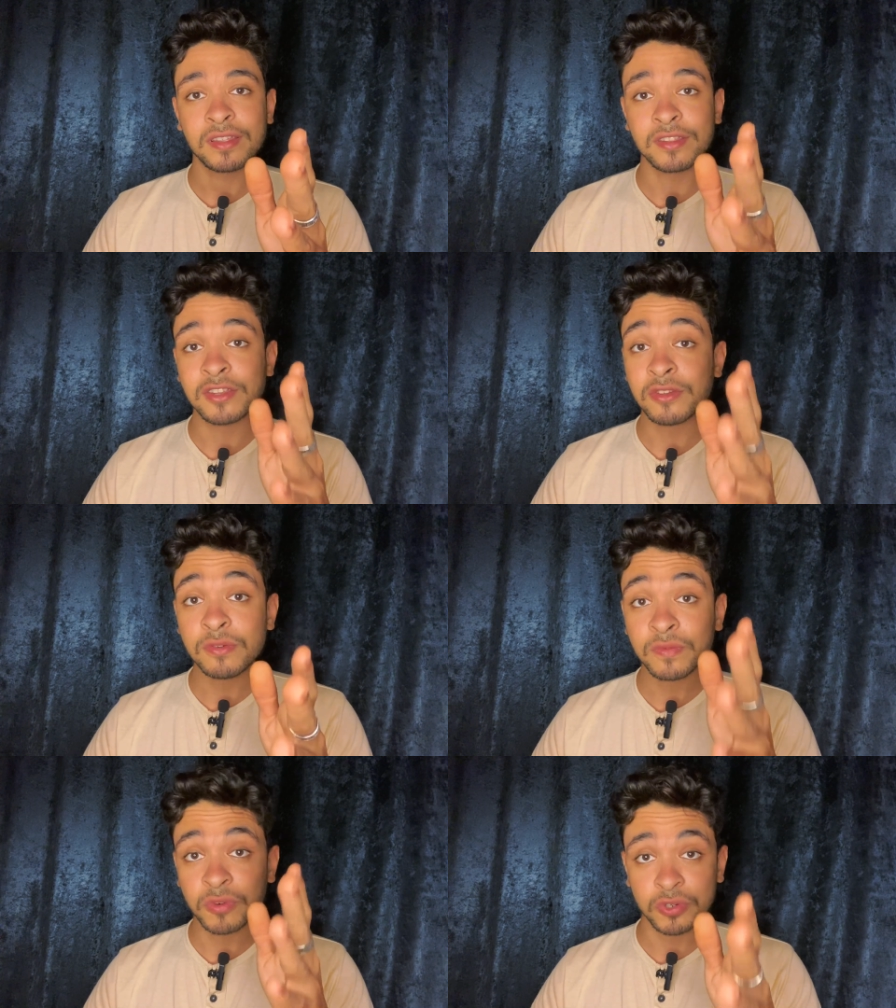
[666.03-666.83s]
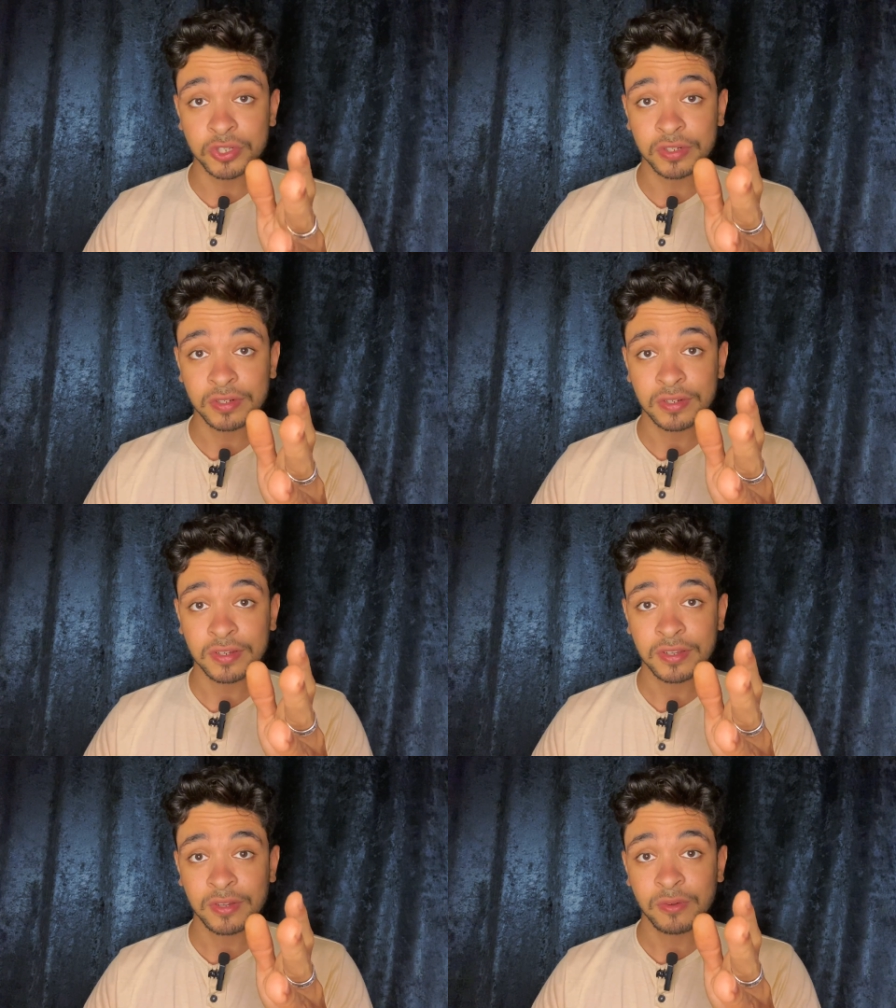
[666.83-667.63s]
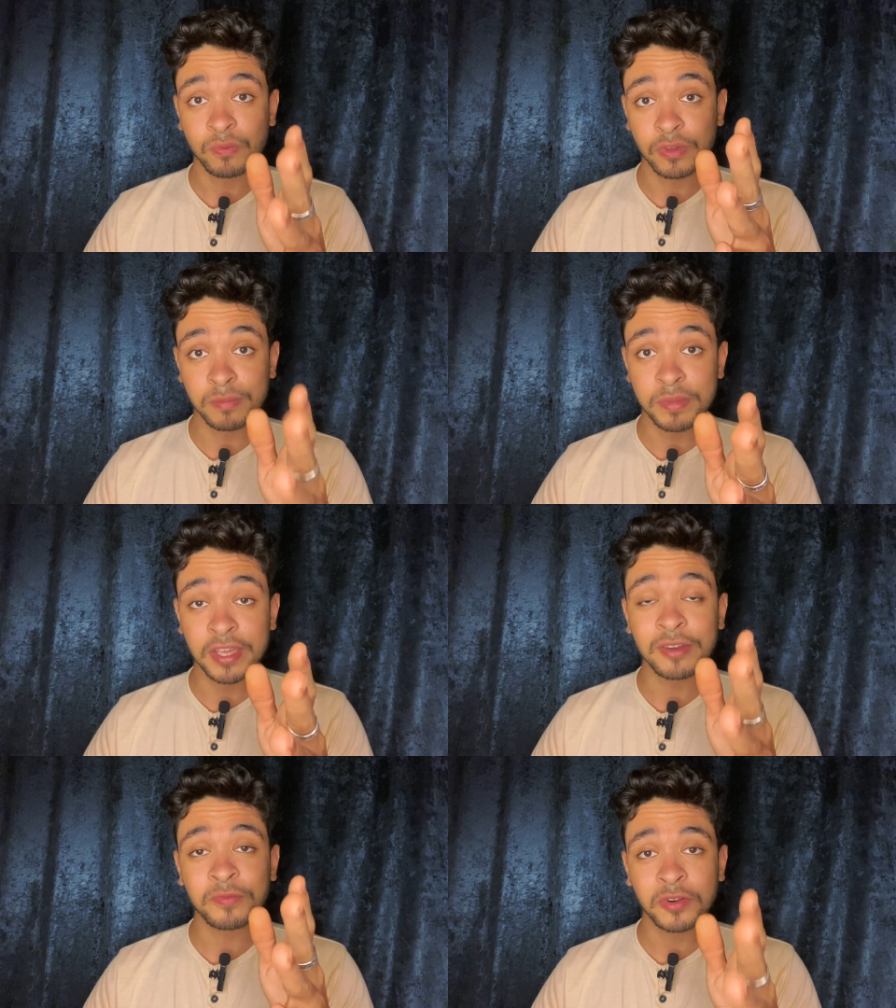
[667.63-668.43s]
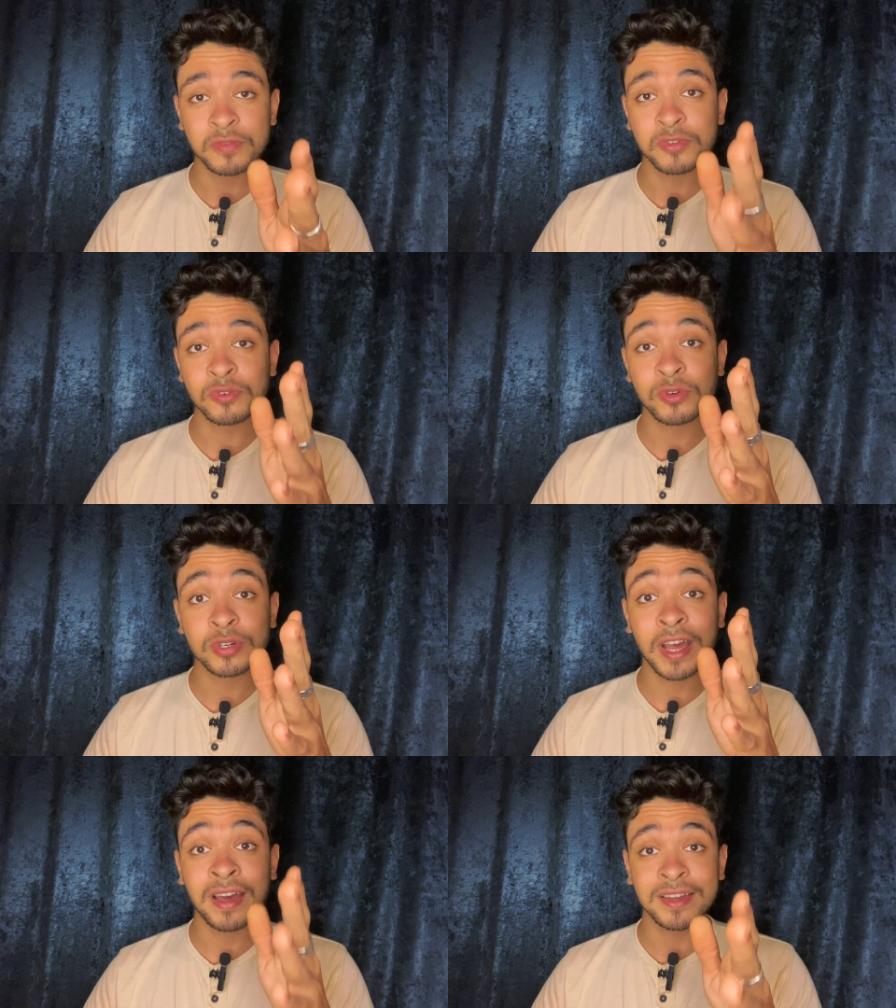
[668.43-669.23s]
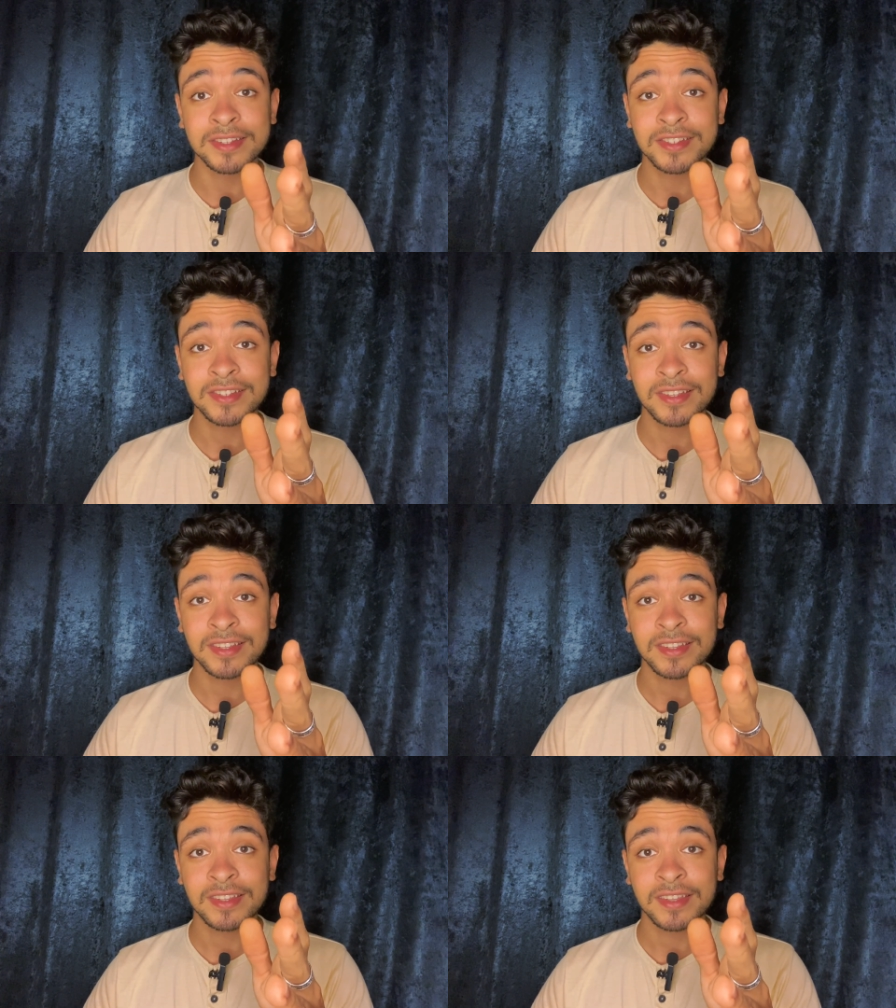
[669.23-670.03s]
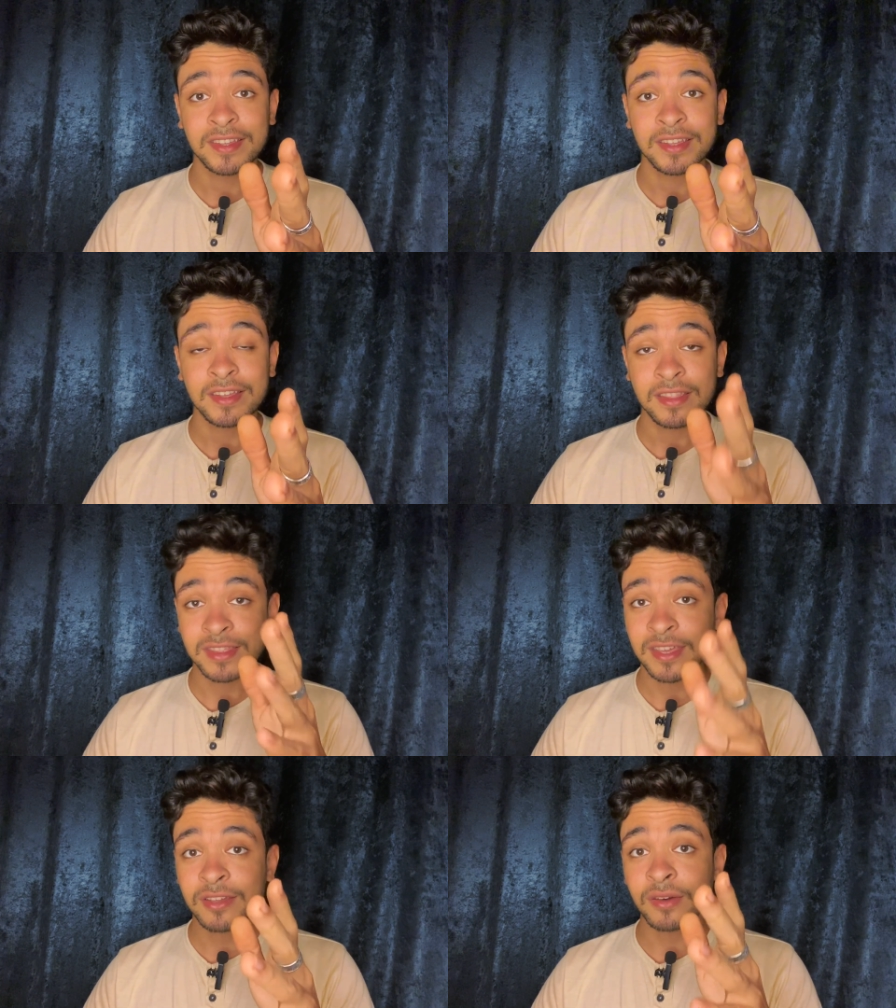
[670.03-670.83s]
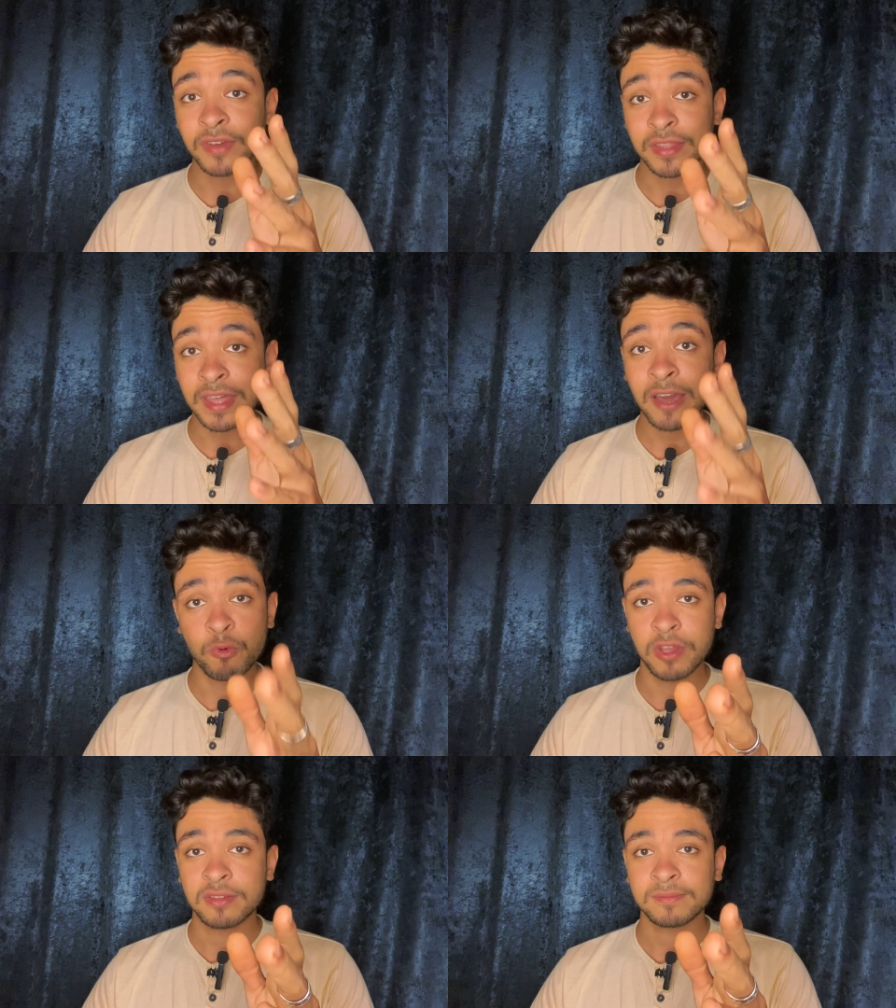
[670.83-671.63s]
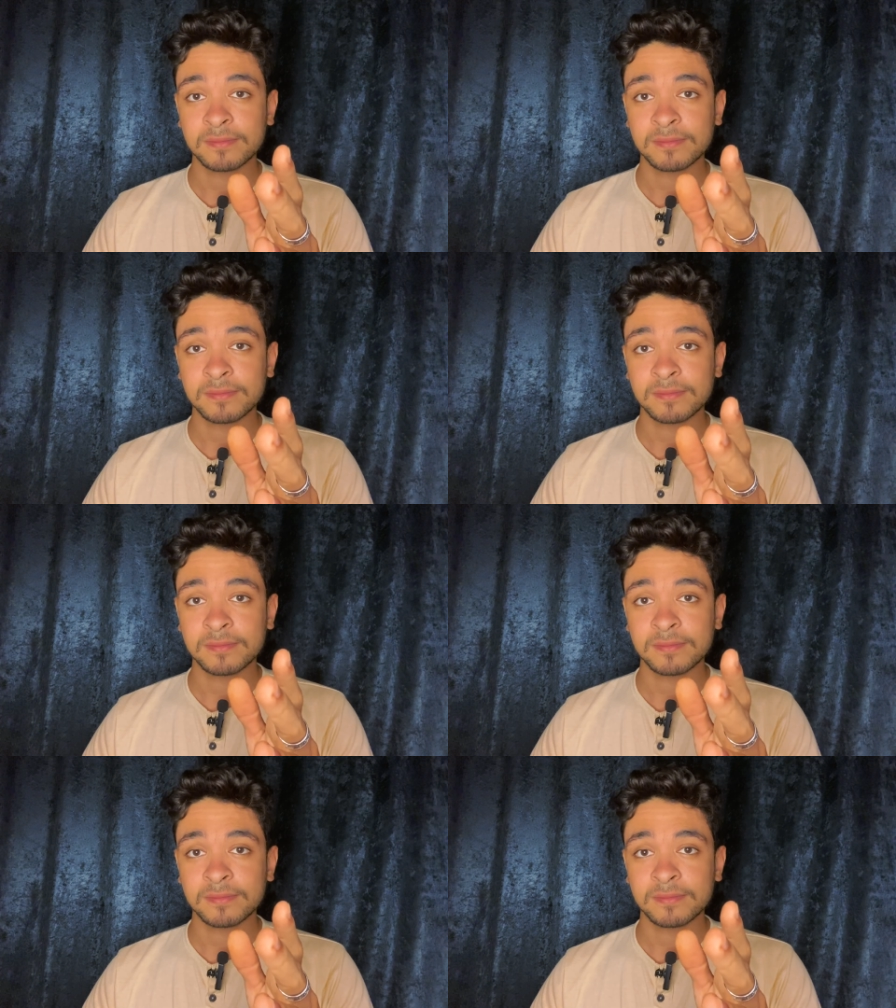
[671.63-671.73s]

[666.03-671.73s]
the new version will be in front of your own eyes. Think of it that way.